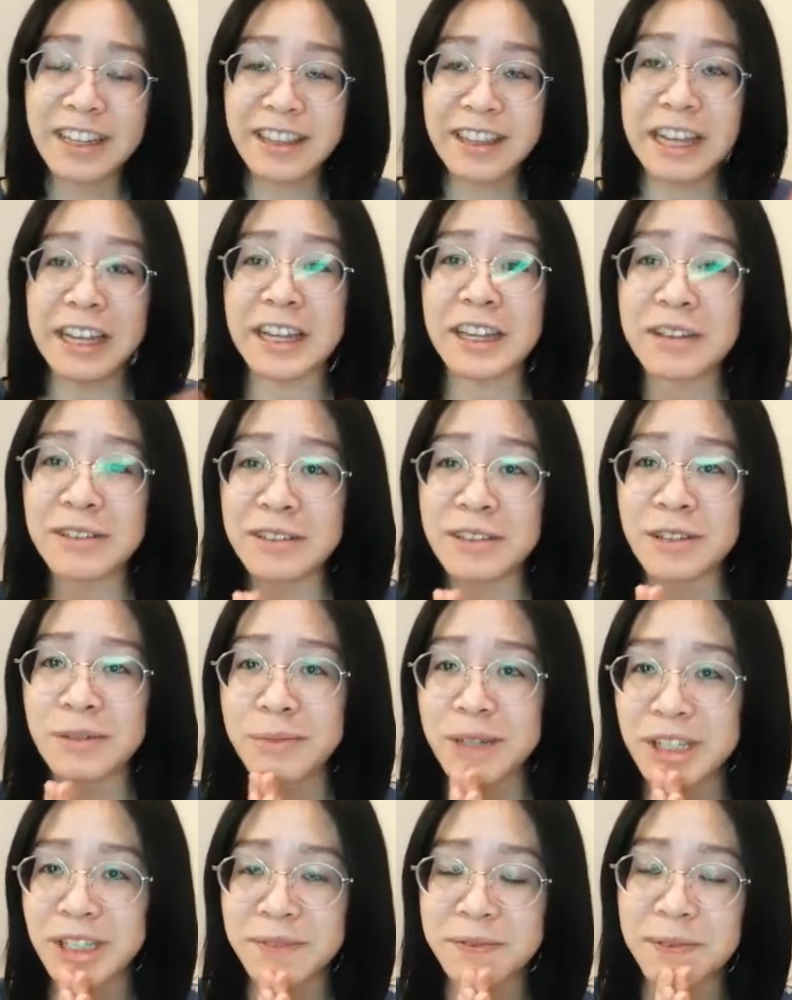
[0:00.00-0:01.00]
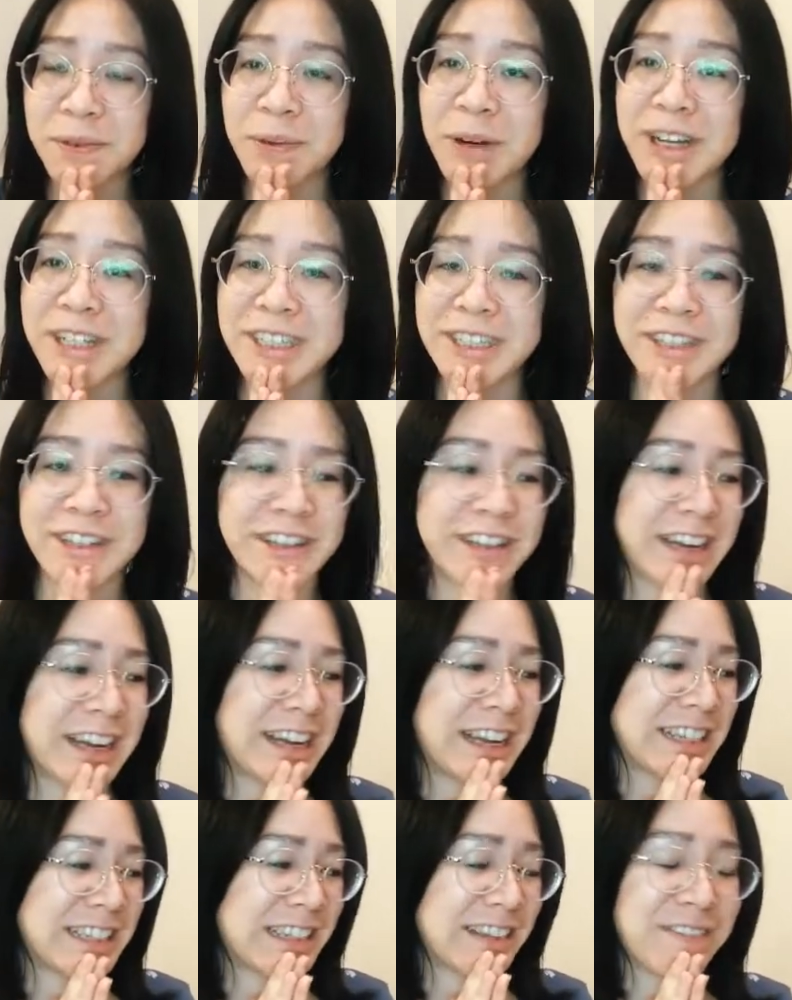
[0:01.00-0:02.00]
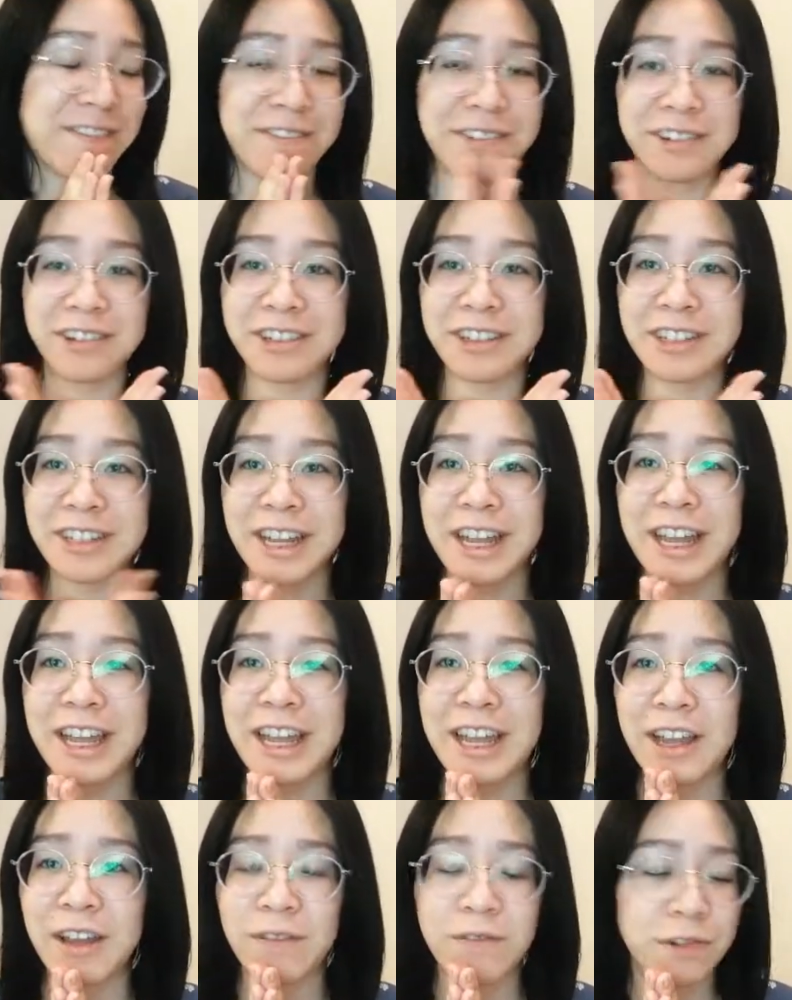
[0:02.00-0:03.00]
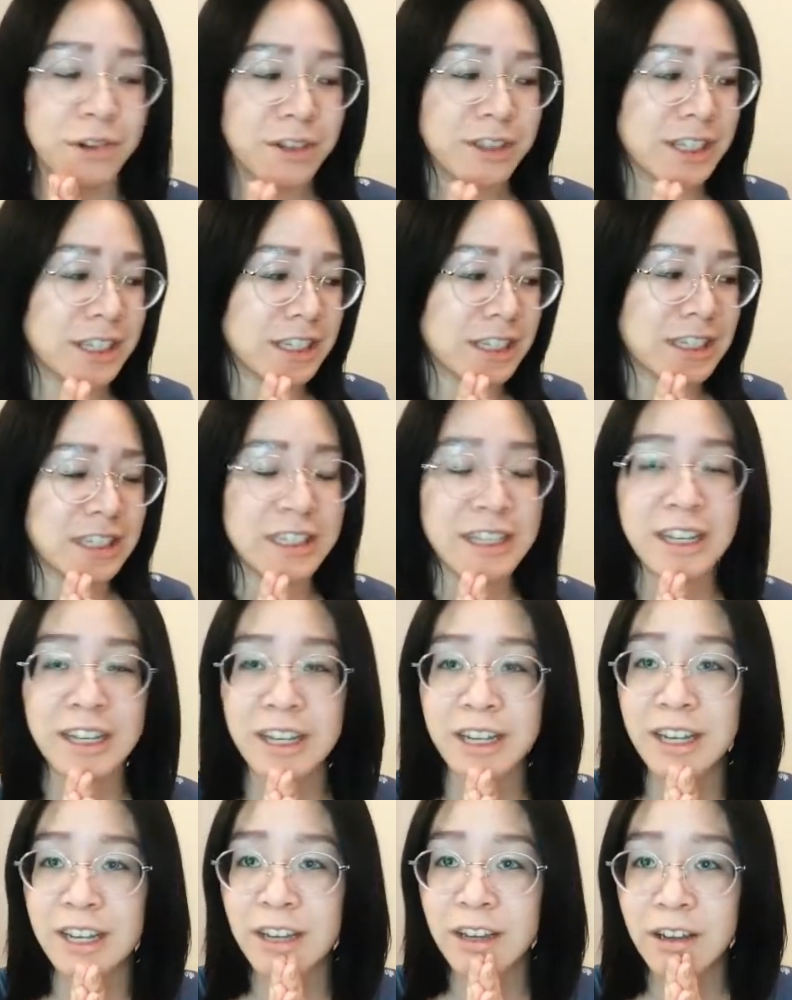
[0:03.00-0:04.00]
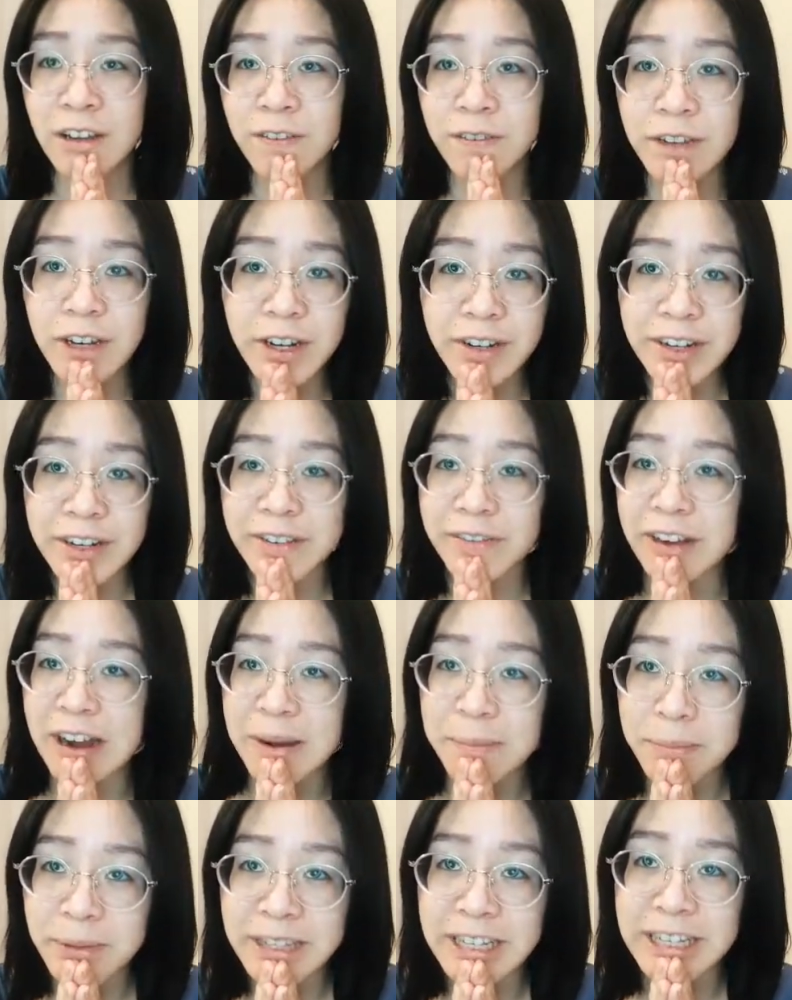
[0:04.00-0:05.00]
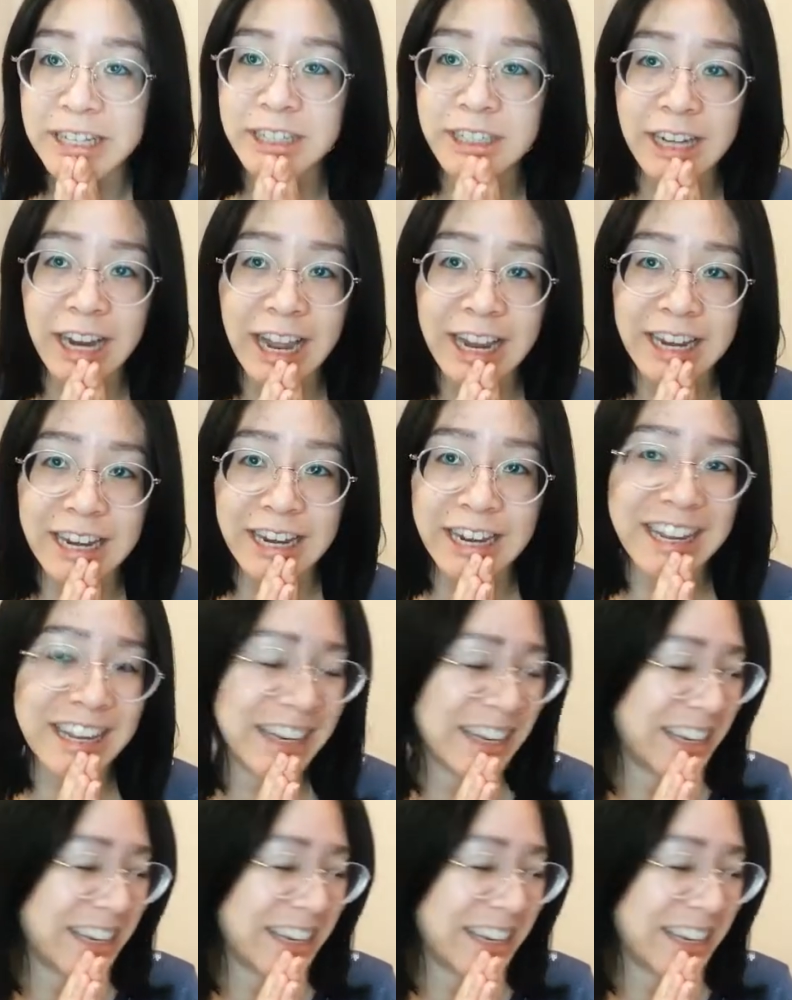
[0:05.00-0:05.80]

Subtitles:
thank you so much for watching, you guys, and for staying for this very rambly, chatty